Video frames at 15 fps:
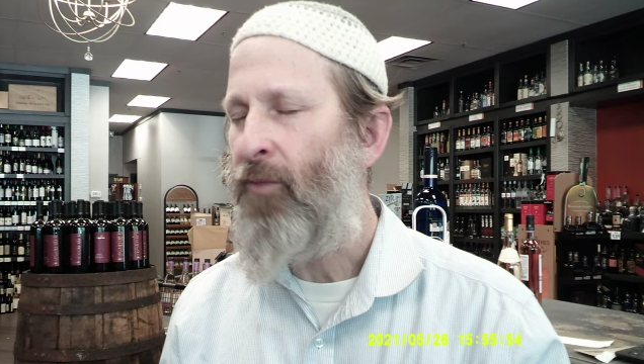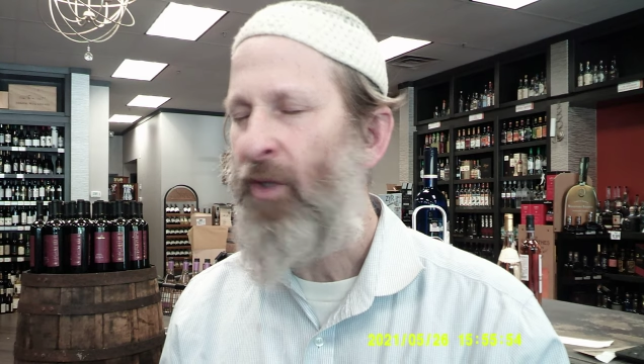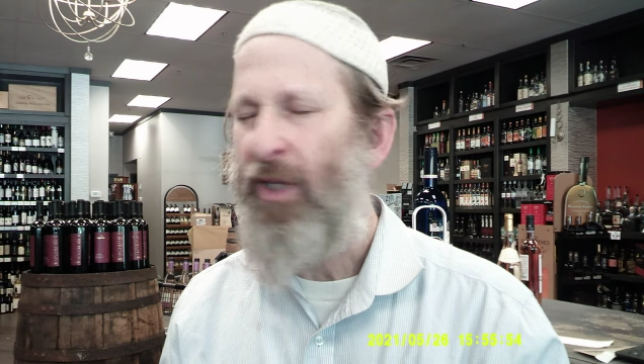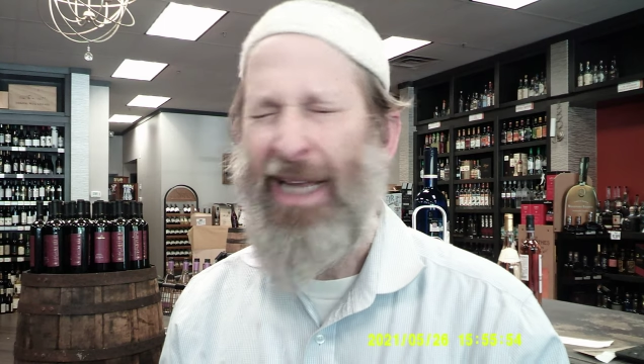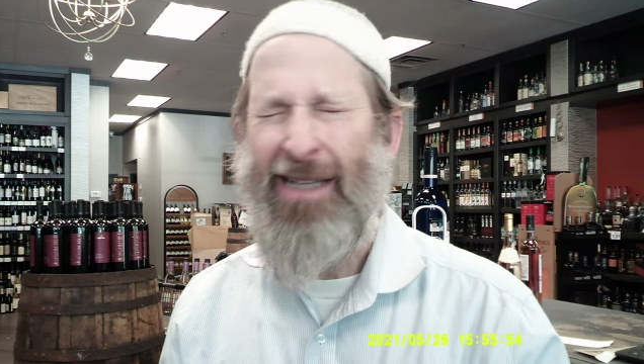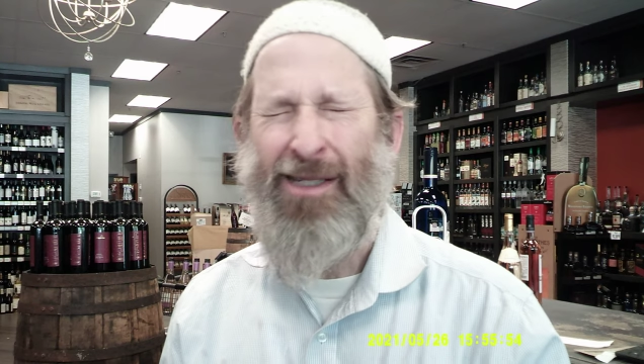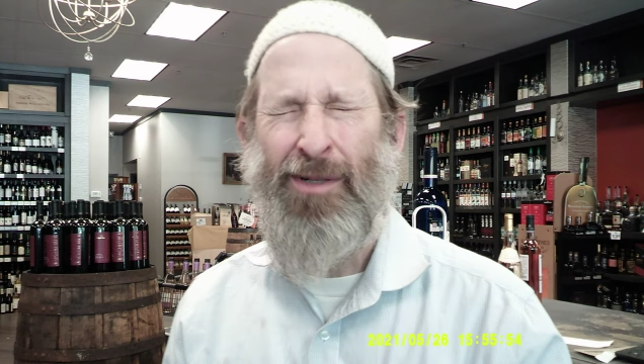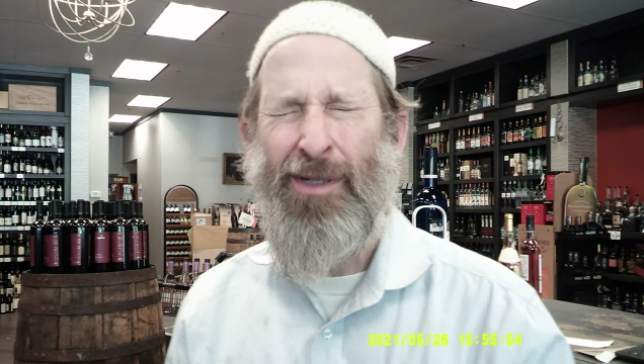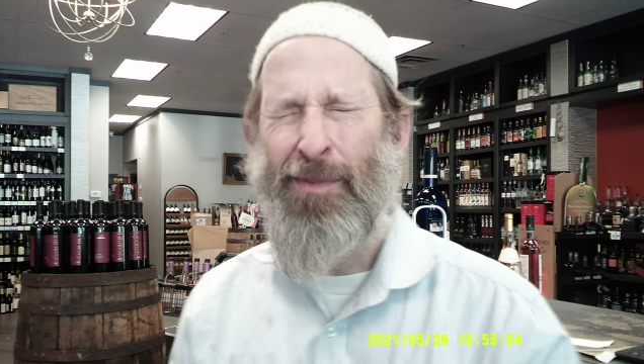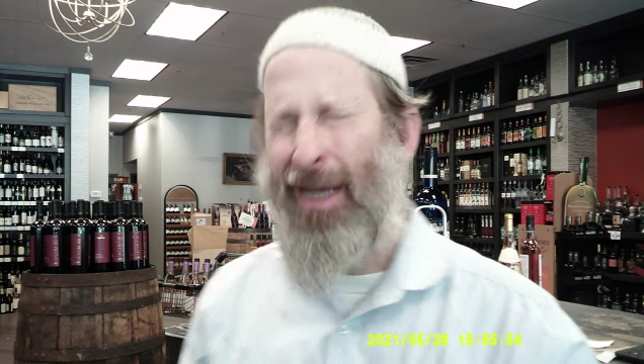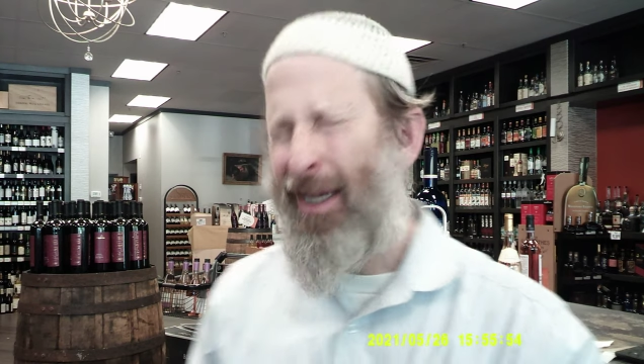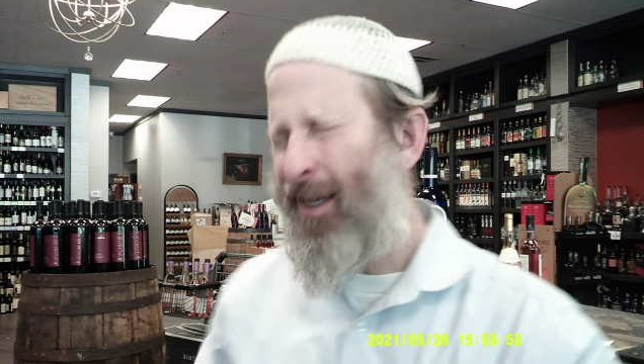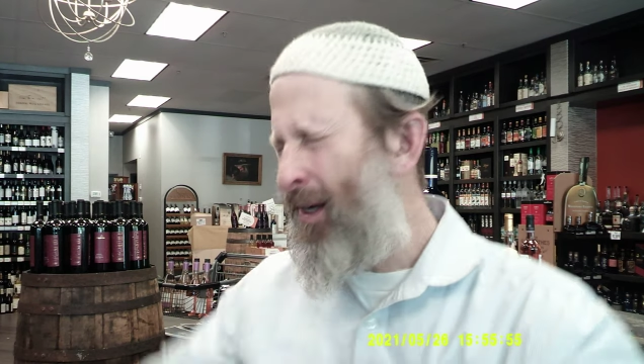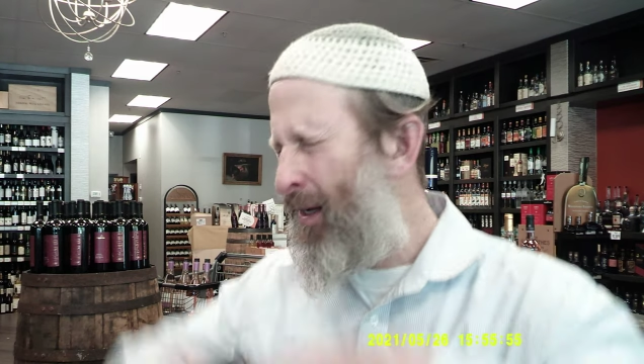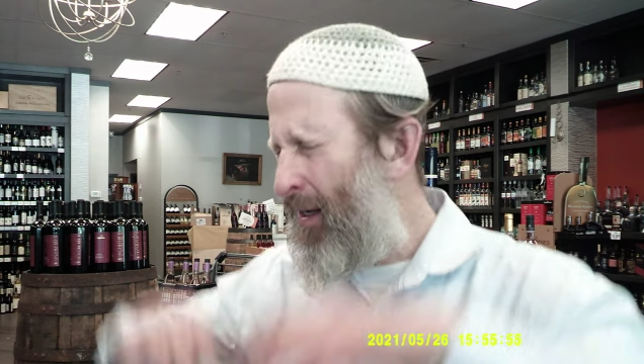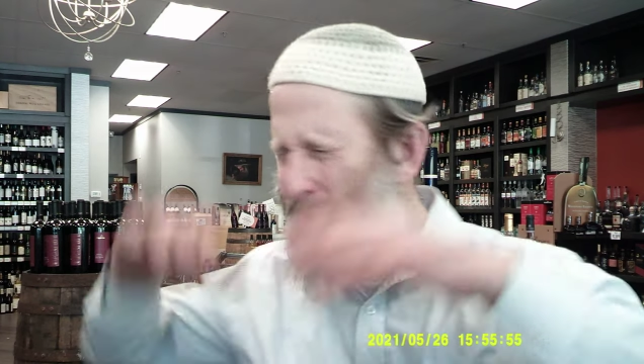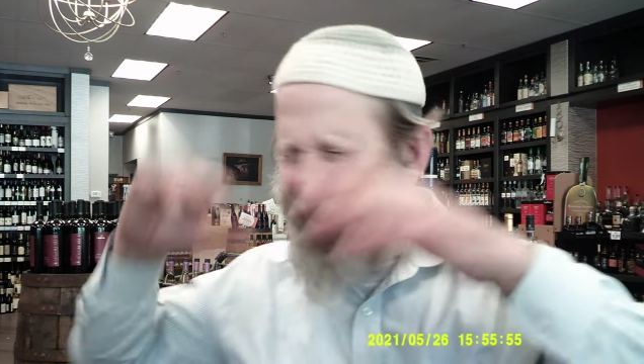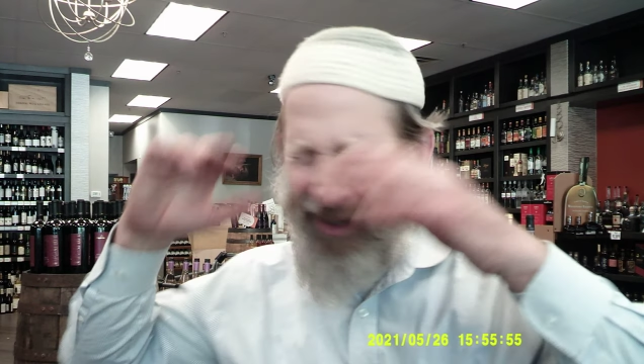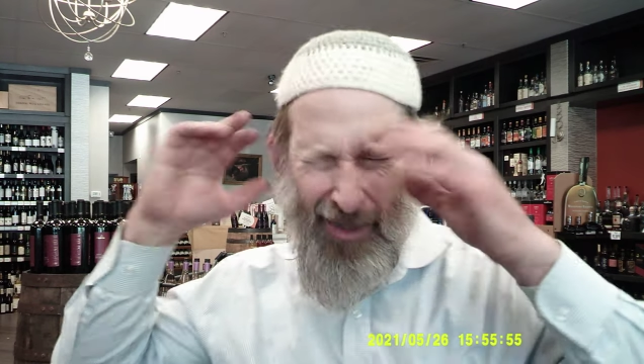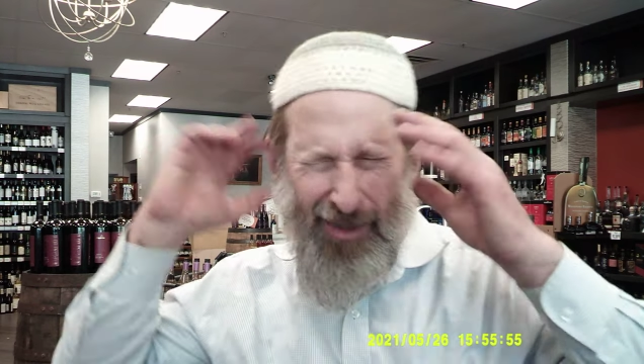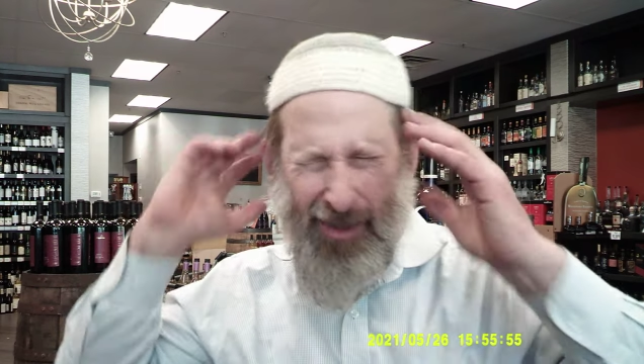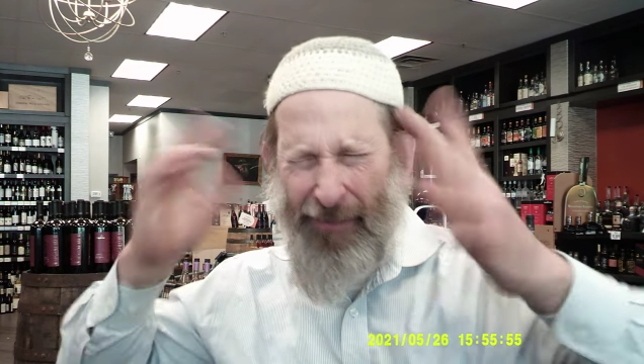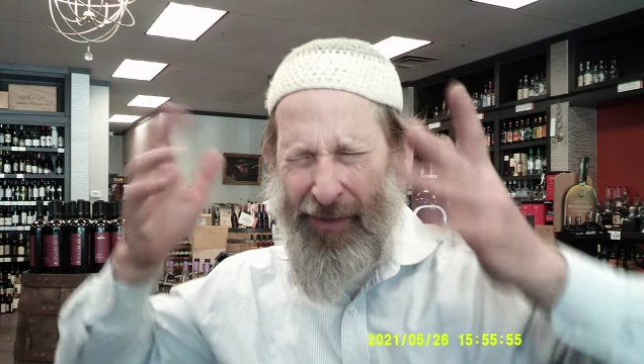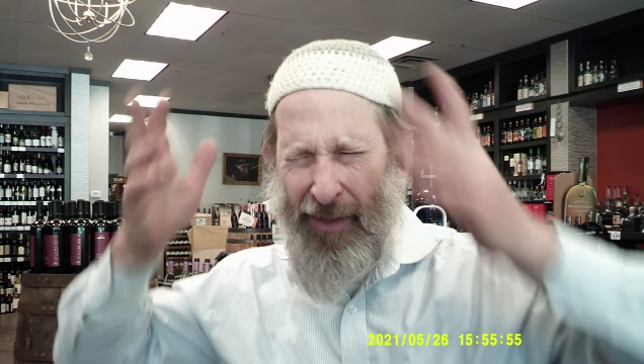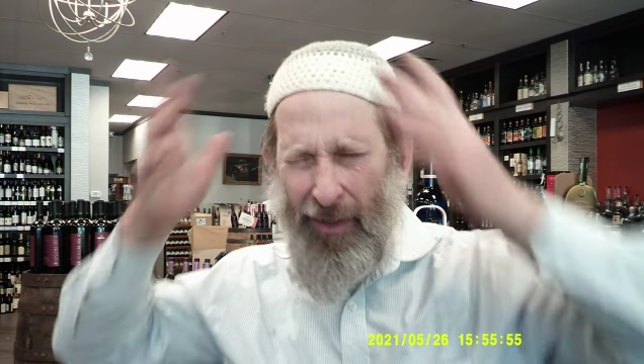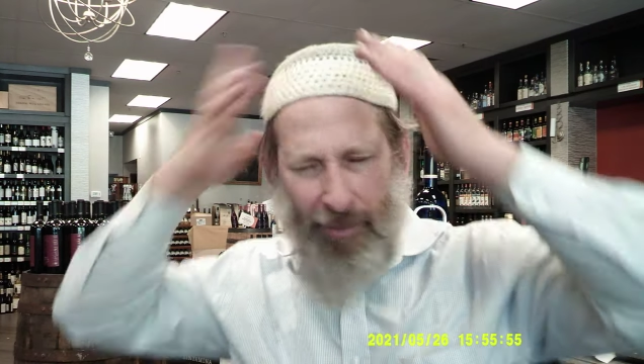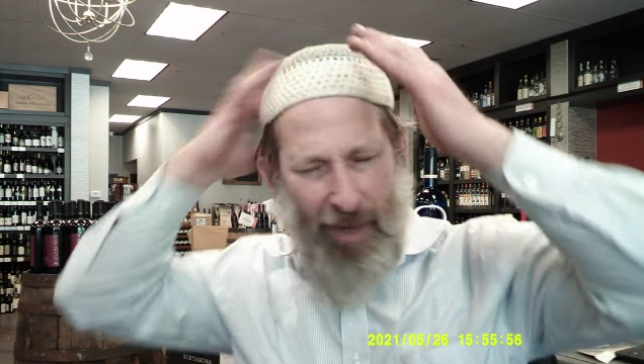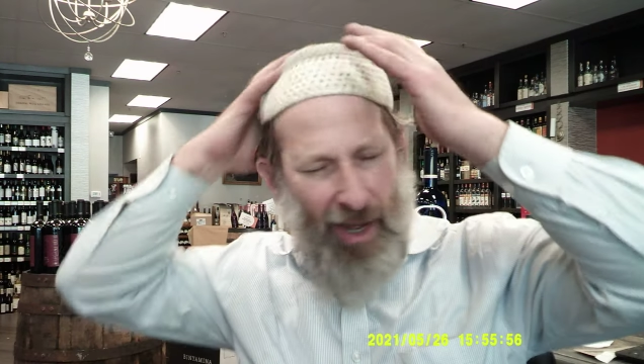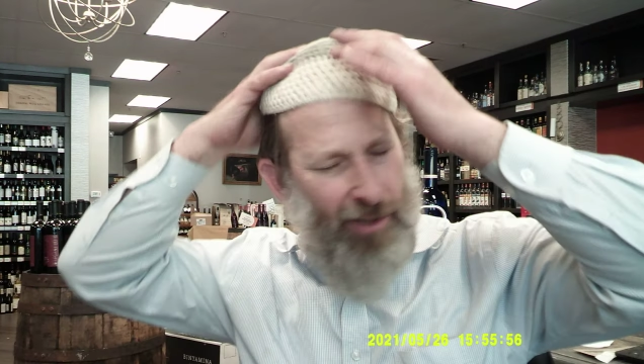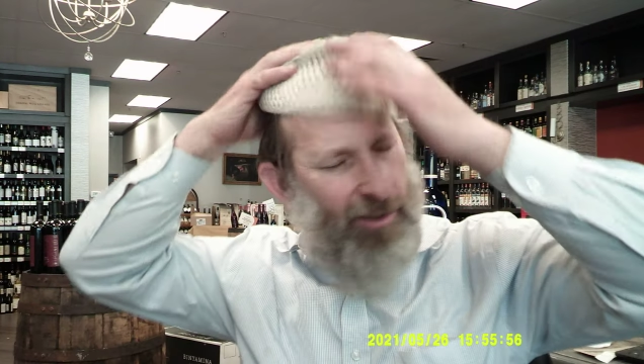like someone's making a tefillin
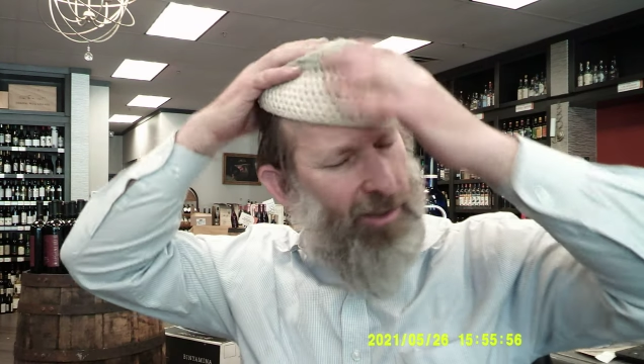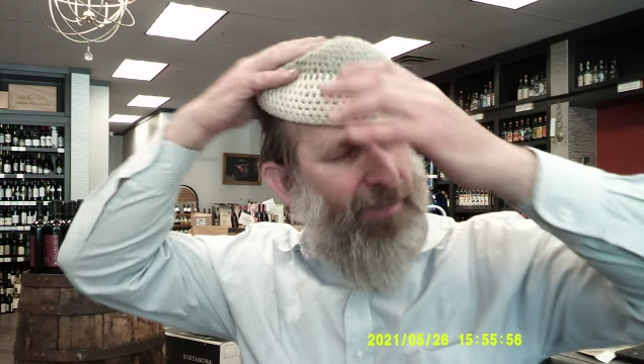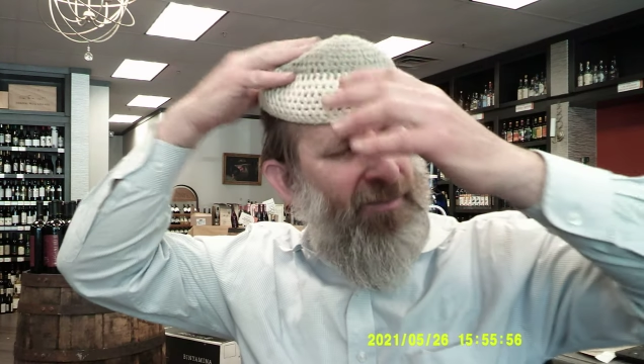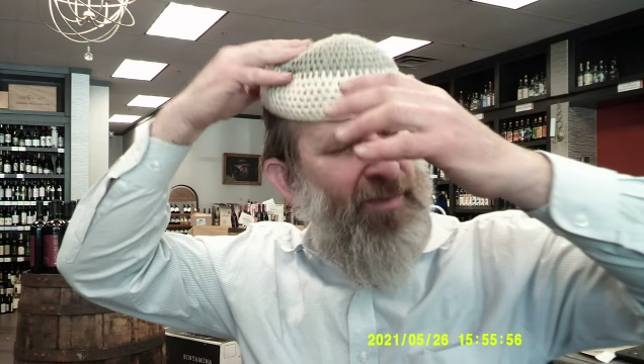box,